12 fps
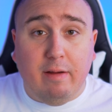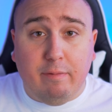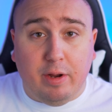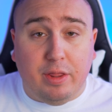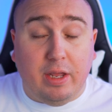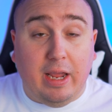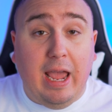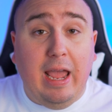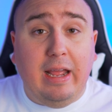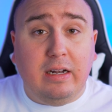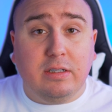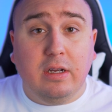everything
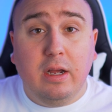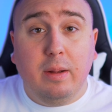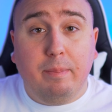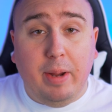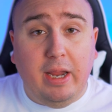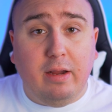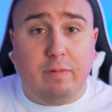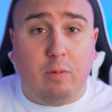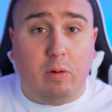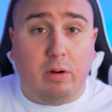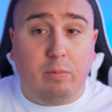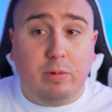and paying
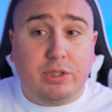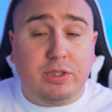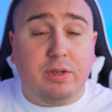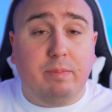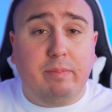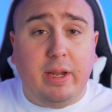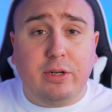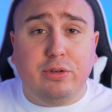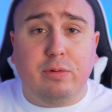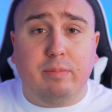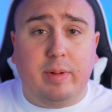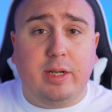for it, which is a
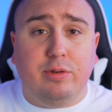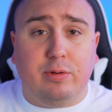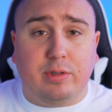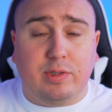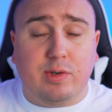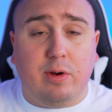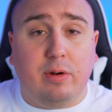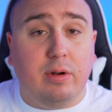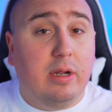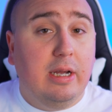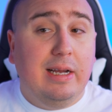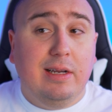major, major concern.
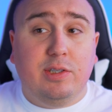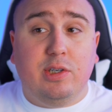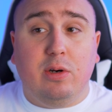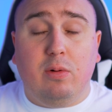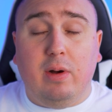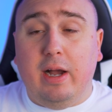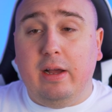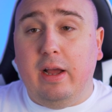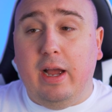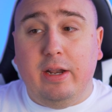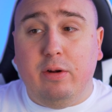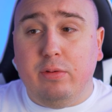So
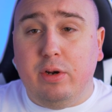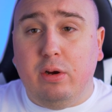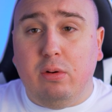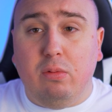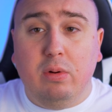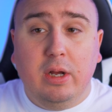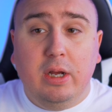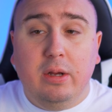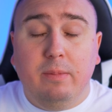I don't know.